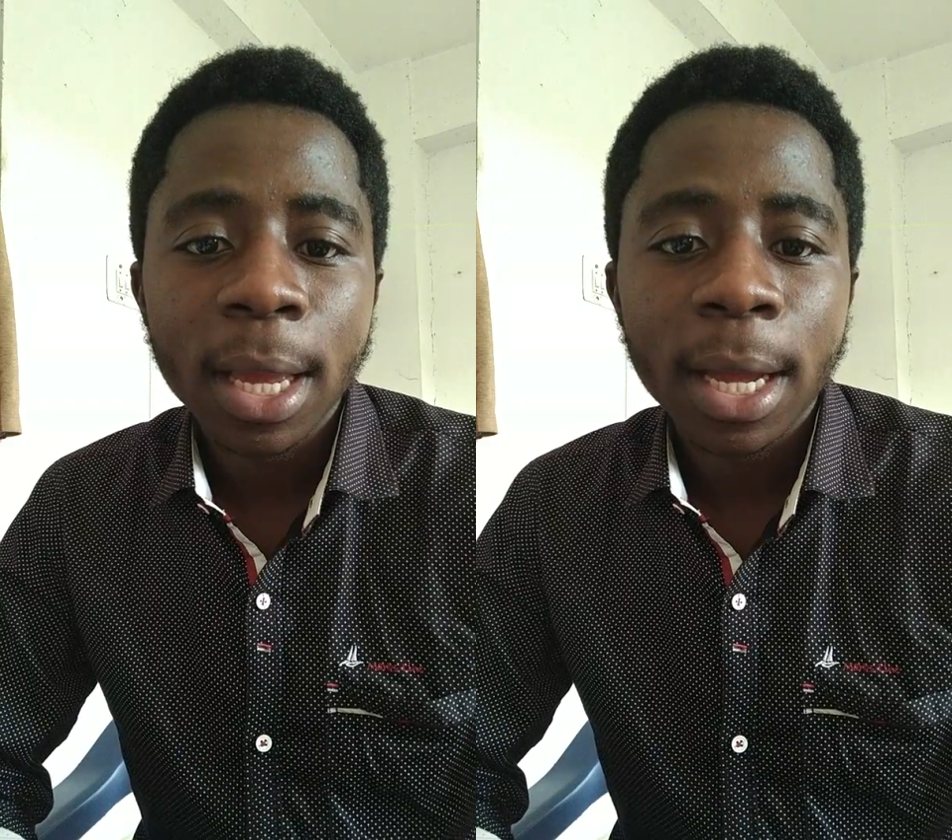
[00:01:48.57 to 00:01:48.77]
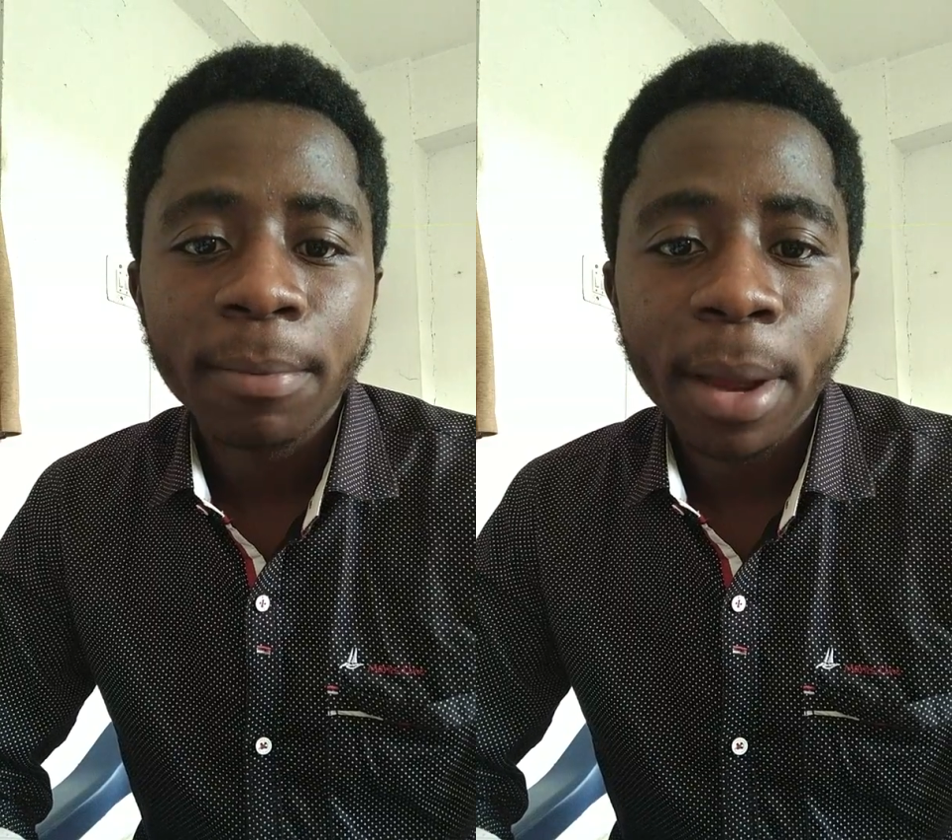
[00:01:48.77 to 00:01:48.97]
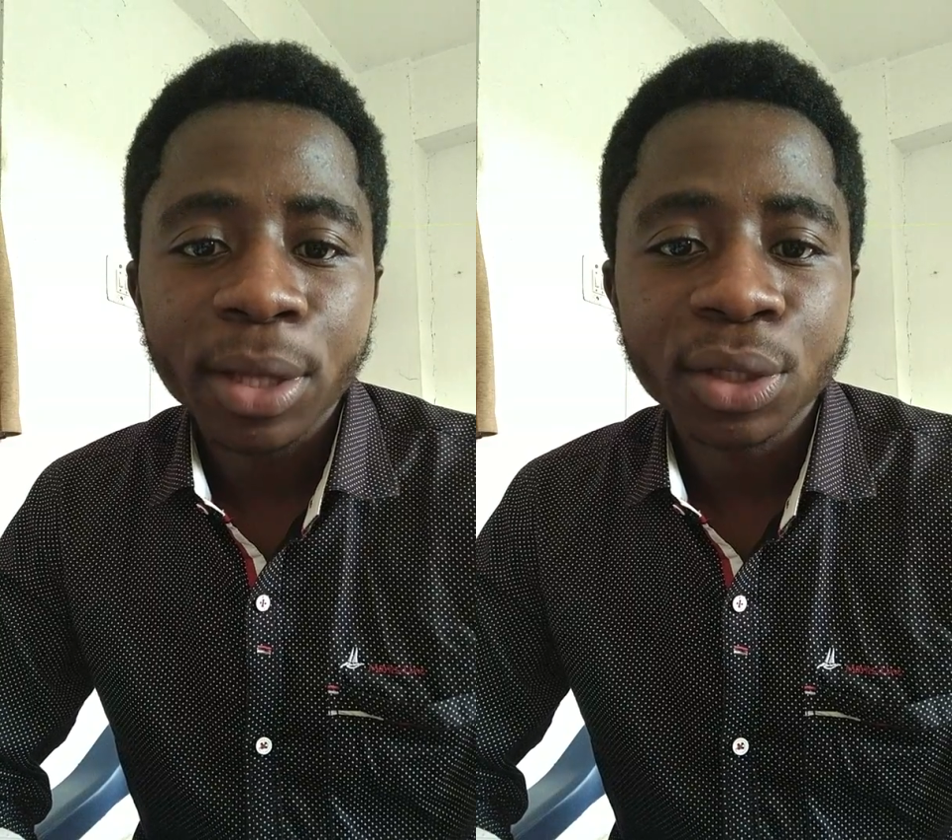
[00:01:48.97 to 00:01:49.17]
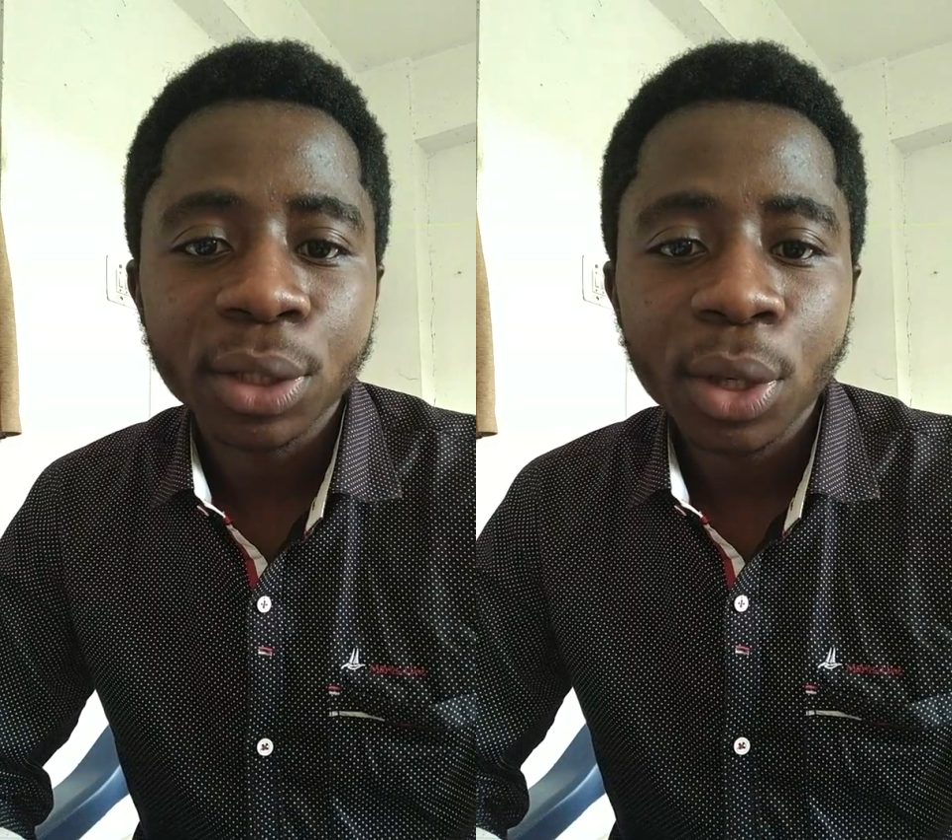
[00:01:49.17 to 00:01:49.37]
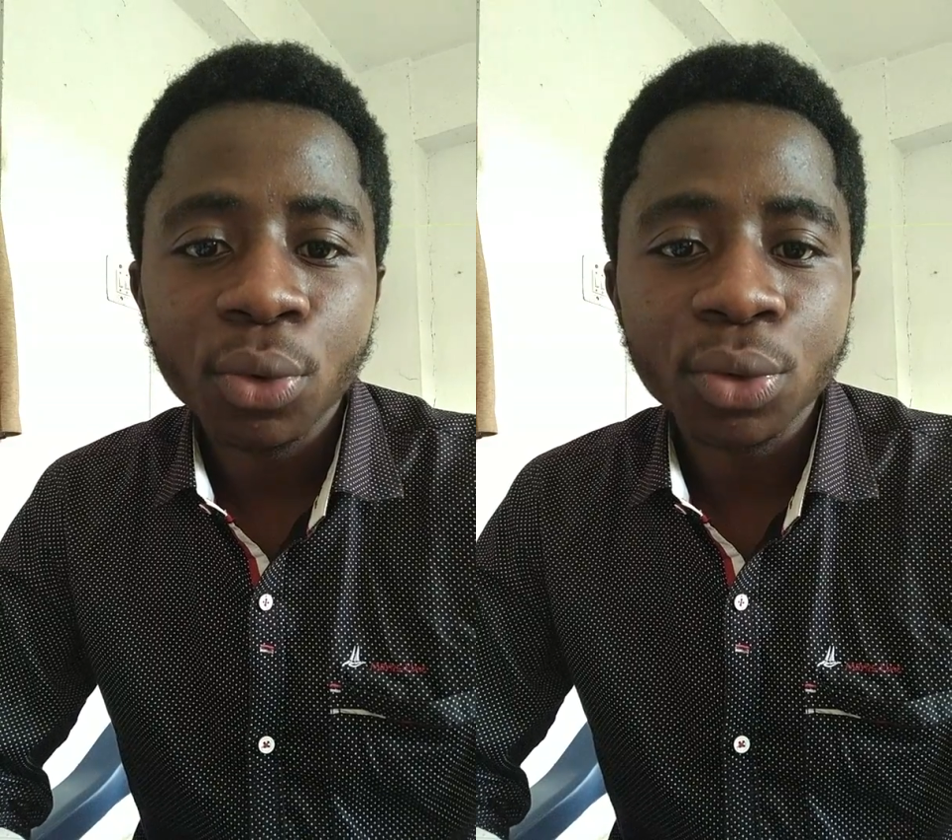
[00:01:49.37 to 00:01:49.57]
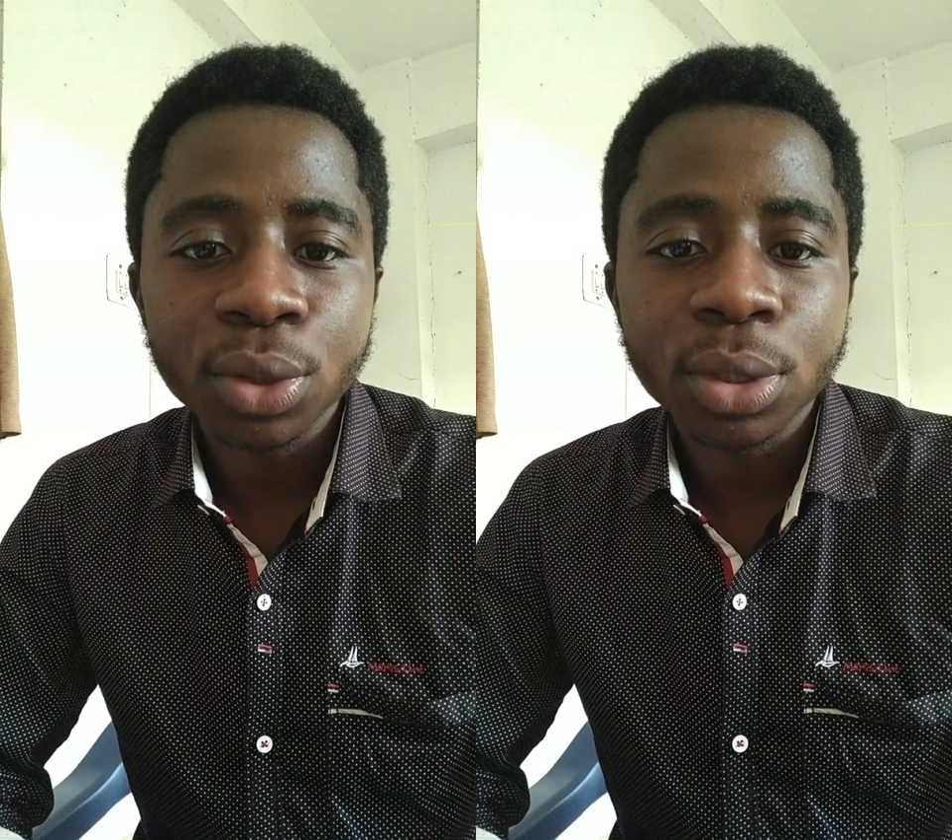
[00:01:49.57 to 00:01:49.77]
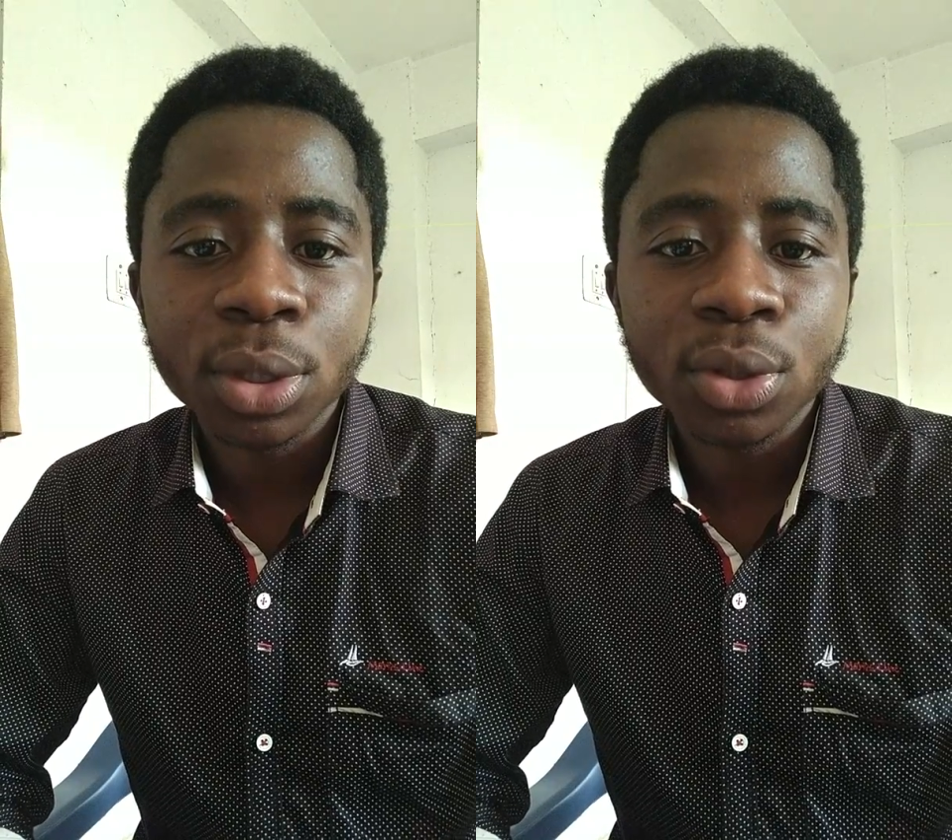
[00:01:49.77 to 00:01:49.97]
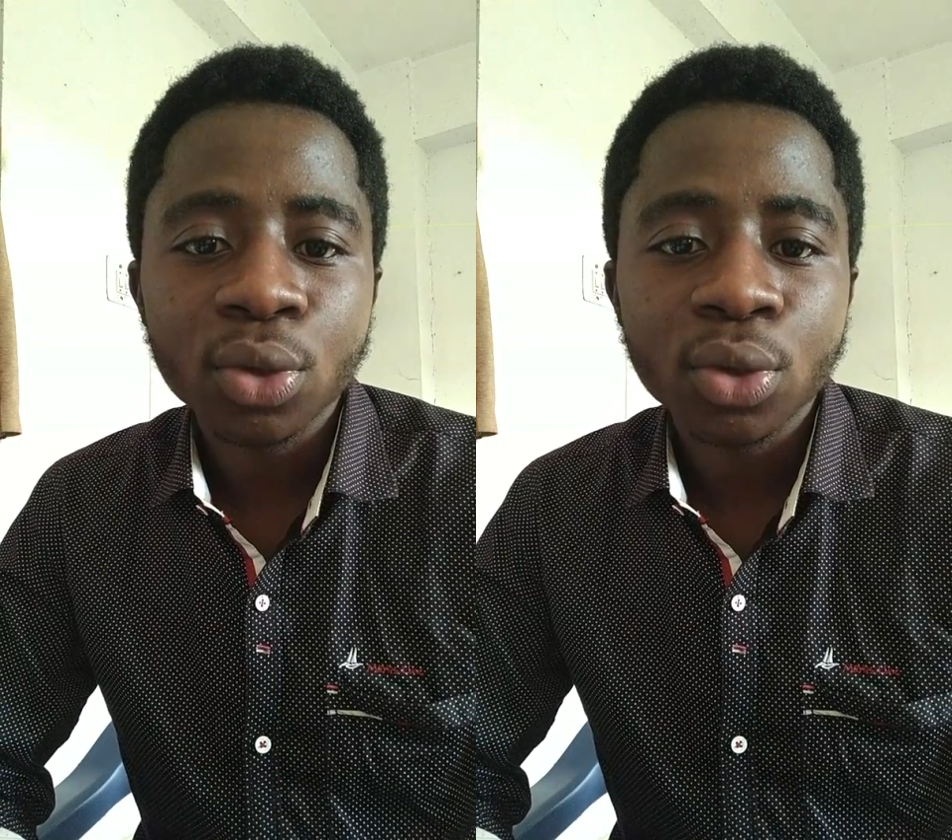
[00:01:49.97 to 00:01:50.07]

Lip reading: and my skills